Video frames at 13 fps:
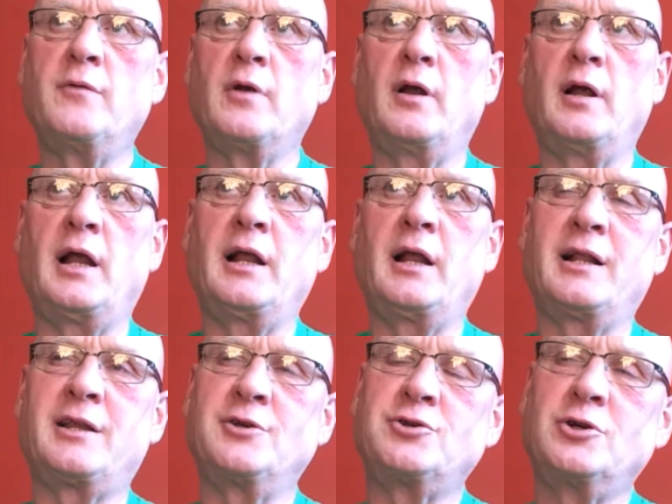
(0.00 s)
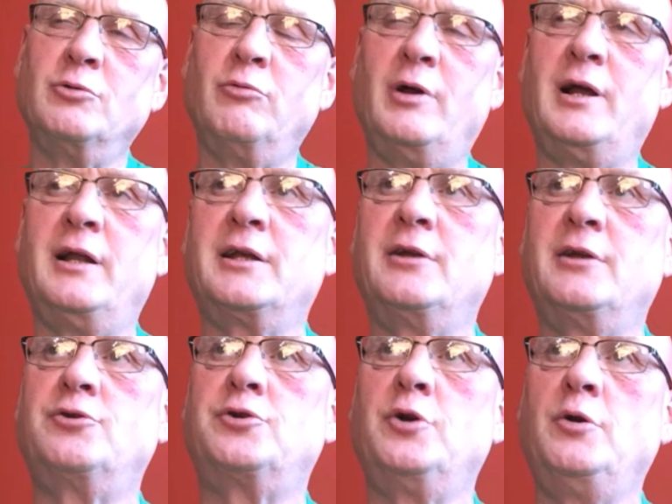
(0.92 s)
The school really
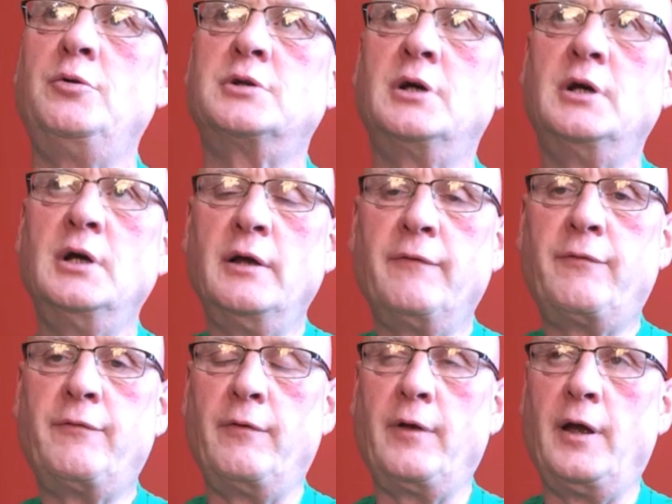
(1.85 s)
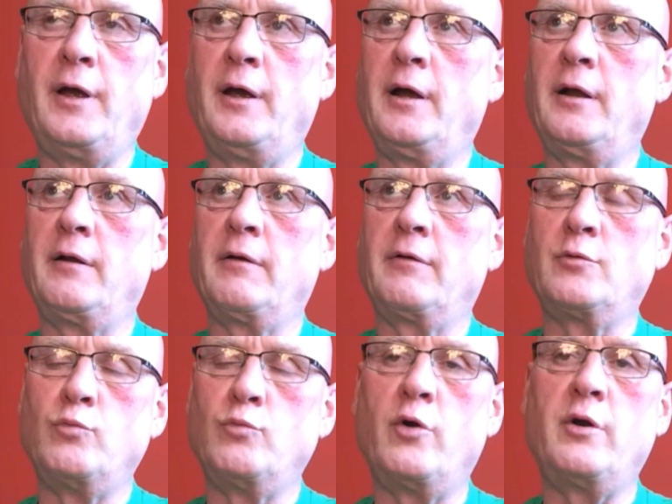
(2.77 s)
didn't suit to
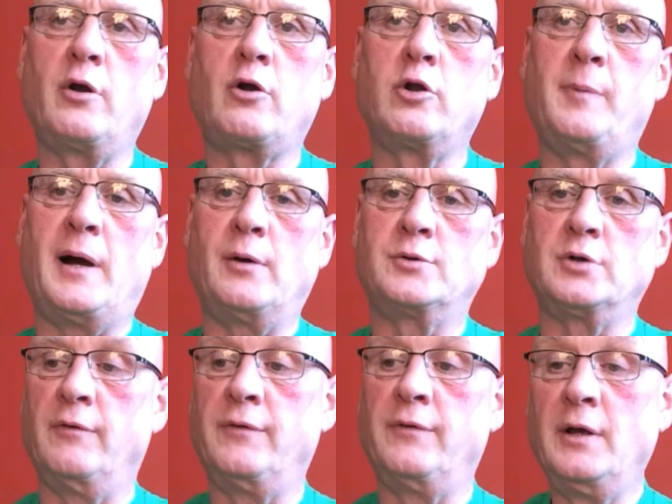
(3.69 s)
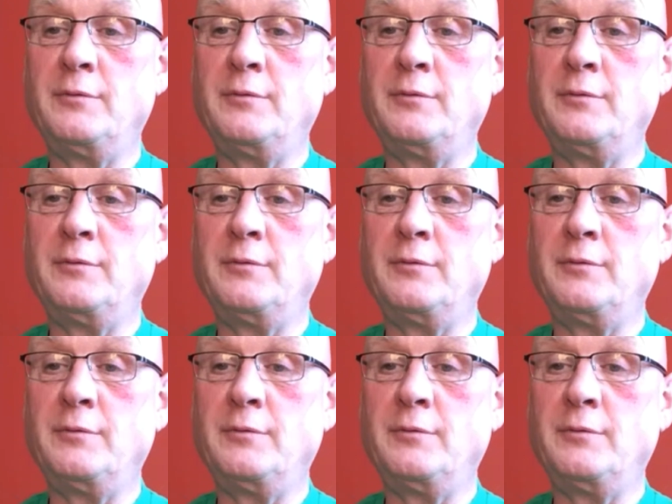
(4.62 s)
running a club out of.